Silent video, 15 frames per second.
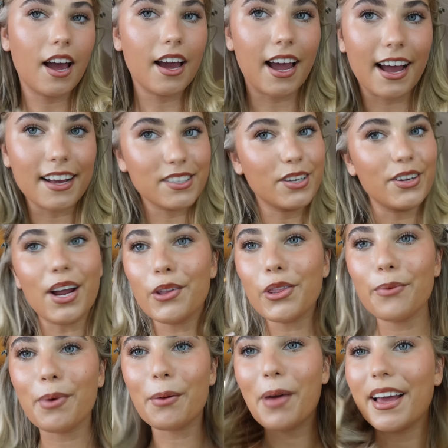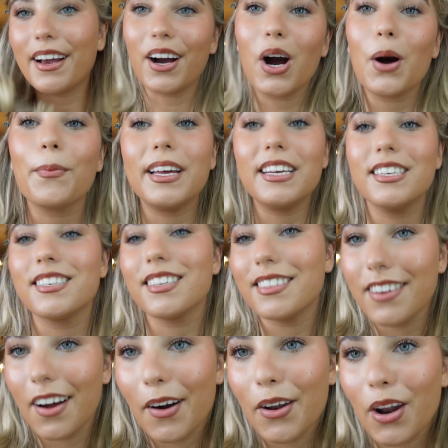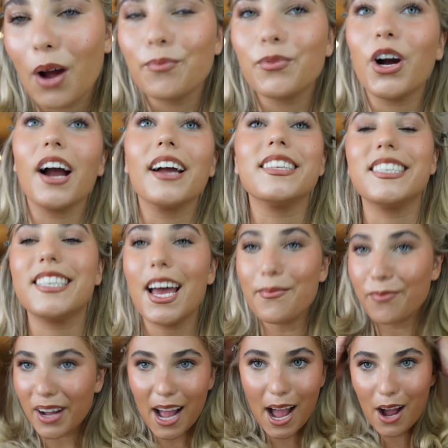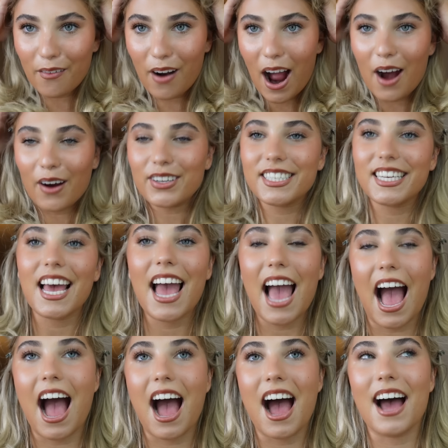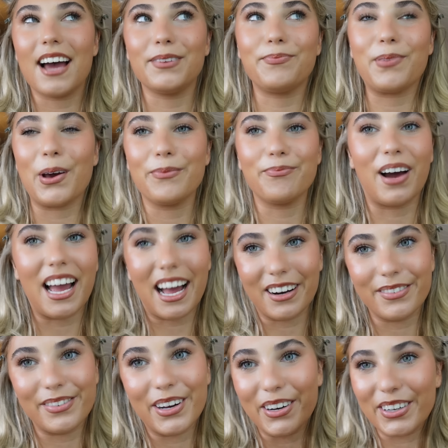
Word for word: Okay, so now that my makeup is done, I'm going to take my hair out and put my outfit